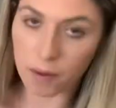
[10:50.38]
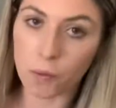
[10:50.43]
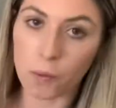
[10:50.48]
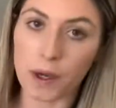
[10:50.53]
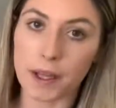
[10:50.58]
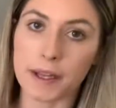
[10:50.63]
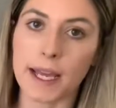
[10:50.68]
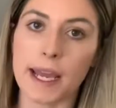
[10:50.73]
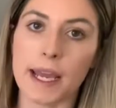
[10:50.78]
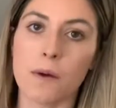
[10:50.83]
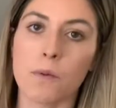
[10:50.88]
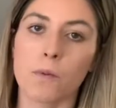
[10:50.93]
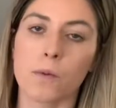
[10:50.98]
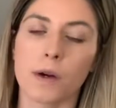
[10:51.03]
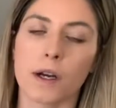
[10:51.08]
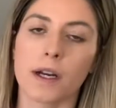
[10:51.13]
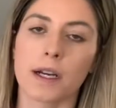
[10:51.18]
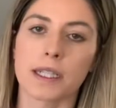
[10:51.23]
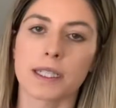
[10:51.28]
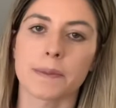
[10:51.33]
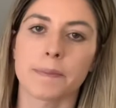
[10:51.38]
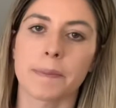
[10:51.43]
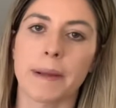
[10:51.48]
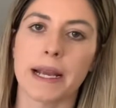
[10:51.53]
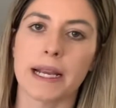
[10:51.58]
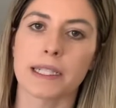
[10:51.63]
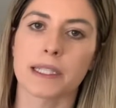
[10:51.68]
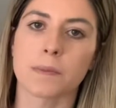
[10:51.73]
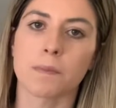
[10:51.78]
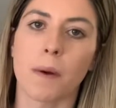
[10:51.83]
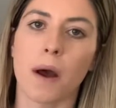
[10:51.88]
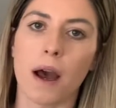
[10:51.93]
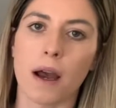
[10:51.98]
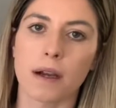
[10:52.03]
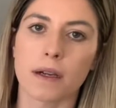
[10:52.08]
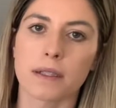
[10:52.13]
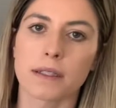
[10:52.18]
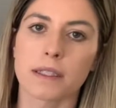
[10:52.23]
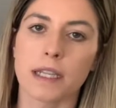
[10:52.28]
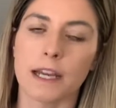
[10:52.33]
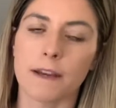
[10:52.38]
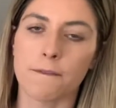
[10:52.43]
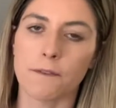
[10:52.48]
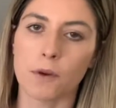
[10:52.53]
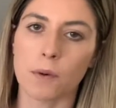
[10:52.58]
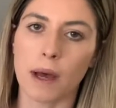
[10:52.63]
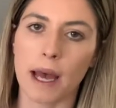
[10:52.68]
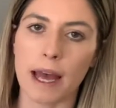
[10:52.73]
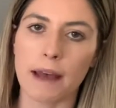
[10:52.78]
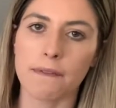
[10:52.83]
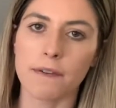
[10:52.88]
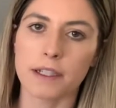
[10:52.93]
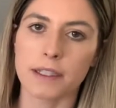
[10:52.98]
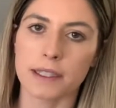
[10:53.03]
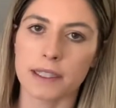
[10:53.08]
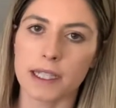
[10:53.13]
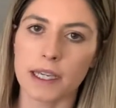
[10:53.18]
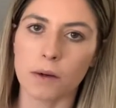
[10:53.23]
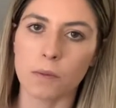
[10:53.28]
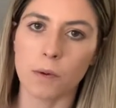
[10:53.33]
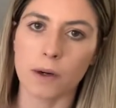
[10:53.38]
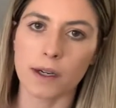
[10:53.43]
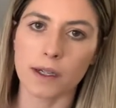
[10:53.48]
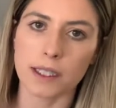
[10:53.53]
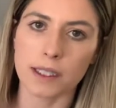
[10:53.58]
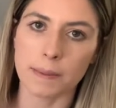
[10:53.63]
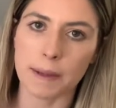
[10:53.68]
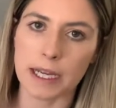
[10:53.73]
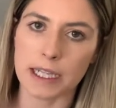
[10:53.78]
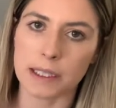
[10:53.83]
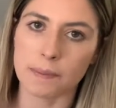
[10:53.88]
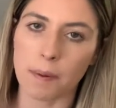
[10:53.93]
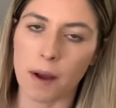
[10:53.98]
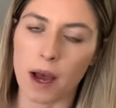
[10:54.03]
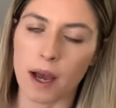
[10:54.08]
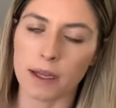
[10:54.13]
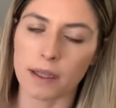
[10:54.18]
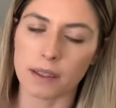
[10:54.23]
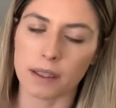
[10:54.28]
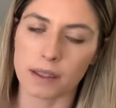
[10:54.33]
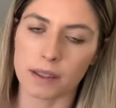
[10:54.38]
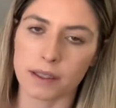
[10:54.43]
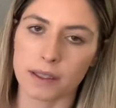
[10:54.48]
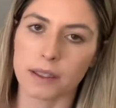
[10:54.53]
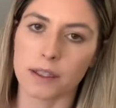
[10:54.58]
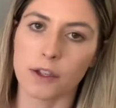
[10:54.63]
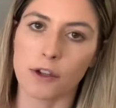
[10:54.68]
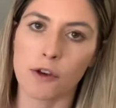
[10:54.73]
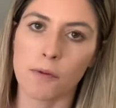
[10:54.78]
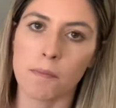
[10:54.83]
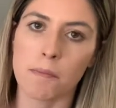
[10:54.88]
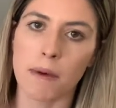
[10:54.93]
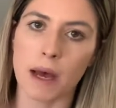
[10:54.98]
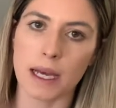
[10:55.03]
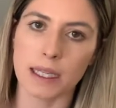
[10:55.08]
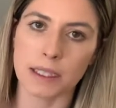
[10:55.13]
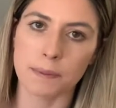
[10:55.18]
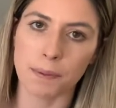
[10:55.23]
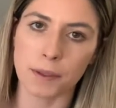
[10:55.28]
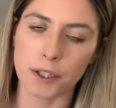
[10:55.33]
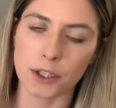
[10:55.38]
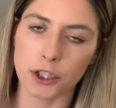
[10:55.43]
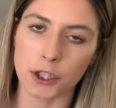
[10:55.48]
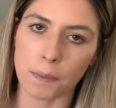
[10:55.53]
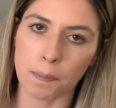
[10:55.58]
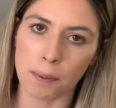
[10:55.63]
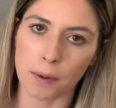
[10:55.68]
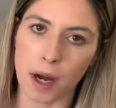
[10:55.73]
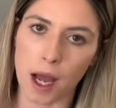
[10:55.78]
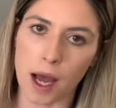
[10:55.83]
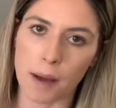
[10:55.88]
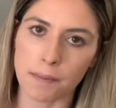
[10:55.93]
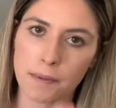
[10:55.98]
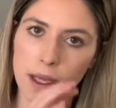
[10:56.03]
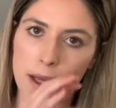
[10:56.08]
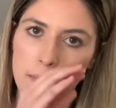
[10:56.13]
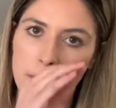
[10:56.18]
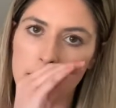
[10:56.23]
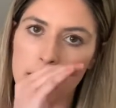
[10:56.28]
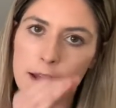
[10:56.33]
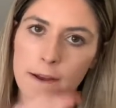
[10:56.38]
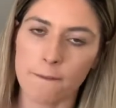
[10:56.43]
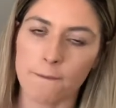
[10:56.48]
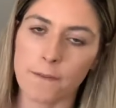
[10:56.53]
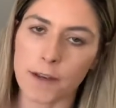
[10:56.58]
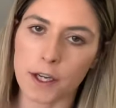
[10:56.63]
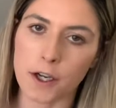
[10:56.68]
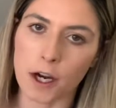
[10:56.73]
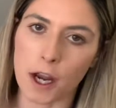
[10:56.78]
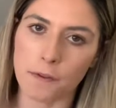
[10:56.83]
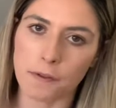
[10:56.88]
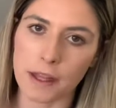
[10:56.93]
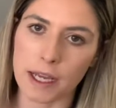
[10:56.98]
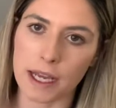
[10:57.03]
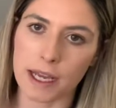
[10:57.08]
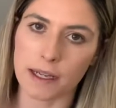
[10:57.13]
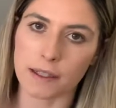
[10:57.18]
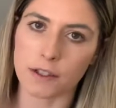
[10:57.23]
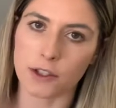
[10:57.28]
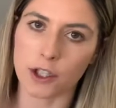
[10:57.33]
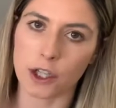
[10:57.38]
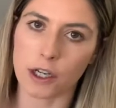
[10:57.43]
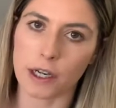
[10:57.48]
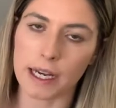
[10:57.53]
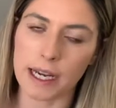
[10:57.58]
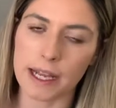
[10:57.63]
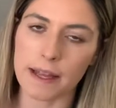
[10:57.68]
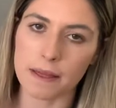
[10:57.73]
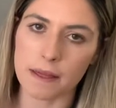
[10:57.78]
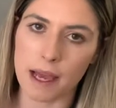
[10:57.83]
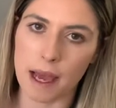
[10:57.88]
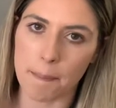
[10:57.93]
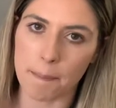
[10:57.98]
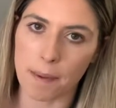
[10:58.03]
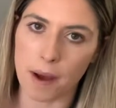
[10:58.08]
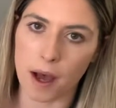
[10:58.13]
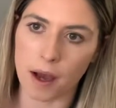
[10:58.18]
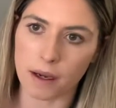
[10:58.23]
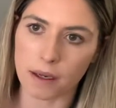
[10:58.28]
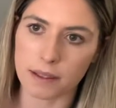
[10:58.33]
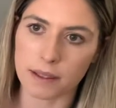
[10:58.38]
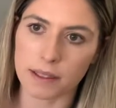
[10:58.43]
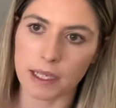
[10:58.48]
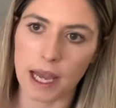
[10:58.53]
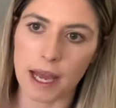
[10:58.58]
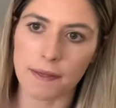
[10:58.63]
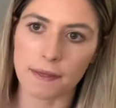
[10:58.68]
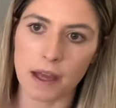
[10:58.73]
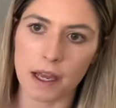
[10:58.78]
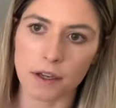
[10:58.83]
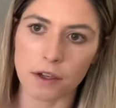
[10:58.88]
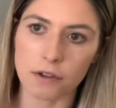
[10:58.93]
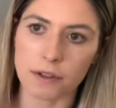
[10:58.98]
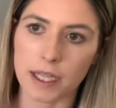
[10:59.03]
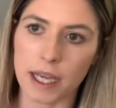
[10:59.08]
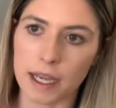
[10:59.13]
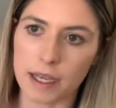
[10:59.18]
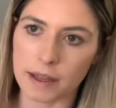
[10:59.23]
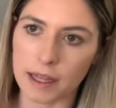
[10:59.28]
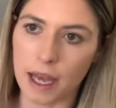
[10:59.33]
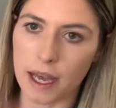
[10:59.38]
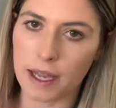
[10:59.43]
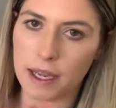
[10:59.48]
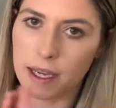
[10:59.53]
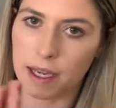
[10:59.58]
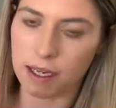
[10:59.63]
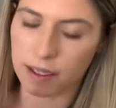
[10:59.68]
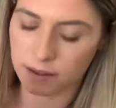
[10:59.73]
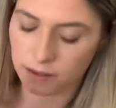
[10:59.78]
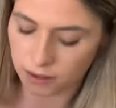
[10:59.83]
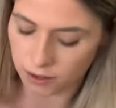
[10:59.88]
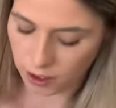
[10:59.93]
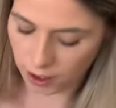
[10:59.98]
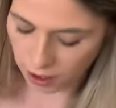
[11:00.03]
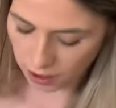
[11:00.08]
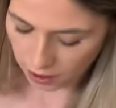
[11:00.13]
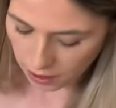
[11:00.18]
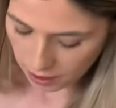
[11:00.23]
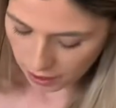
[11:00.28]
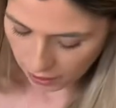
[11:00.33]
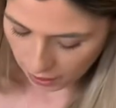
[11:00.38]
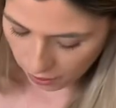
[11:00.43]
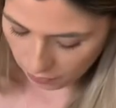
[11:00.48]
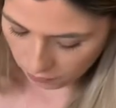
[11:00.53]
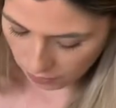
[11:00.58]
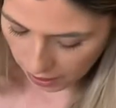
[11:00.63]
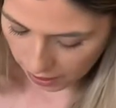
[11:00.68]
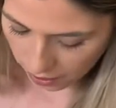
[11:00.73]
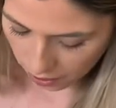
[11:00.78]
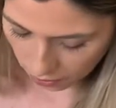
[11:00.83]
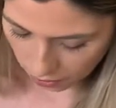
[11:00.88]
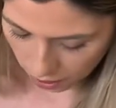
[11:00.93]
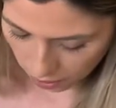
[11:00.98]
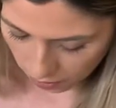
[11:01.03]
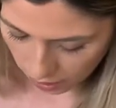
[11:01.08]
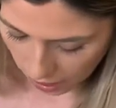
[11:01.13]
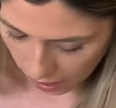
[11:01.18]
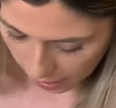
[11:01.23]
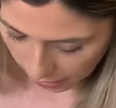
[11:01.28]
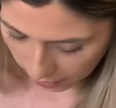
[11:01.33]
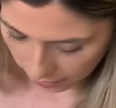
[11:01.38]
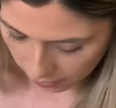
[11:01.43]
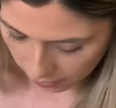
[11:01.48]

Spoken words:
with a workspace box. If you ever see a workspace box, you must put your problem, figure out the answer in that box, and then you take that answer and write on the line.